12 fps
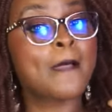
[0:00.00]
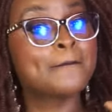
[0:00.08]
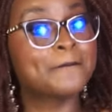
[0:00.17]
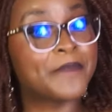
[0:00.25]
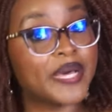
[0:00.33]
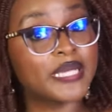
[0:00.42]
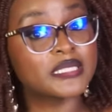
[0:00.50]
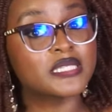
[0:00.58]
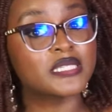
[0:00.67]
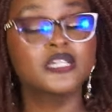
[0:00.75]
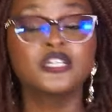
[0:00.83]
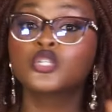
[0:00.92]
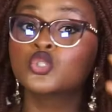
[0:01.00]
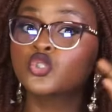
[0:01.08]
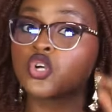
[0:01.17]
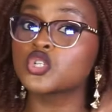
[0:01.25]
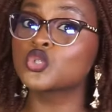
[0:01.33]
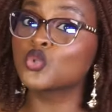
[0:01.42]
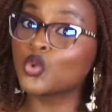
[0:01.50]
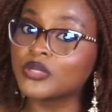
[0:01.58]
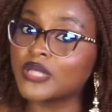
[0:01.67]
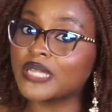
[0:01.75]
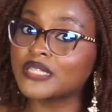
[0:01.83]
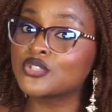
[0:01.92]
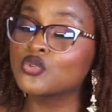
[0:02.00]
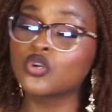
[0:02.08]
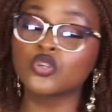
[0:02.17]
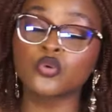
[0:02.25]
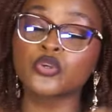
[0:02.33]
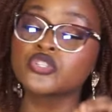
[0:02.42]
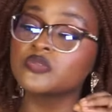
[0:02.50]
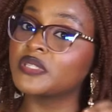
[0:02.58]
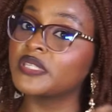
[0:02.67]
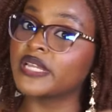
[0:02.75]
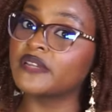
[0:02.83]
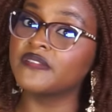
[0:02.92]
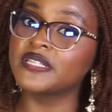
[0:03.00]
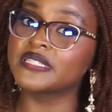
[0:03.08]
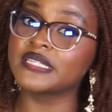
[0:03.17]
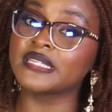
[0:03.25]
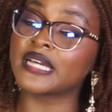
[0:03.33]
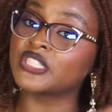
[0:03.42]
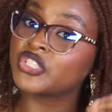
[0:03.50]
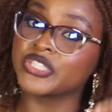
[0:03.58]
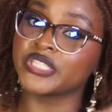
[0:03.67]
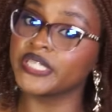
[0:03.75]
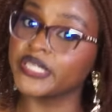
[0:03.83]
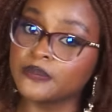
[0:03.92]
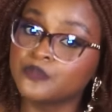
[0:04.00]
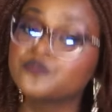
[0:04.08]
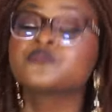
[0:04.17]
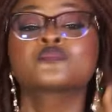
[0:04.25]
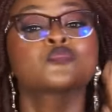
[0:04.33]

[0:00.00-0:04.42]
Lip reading: But just know that you are not going to be Netflixing and chilling.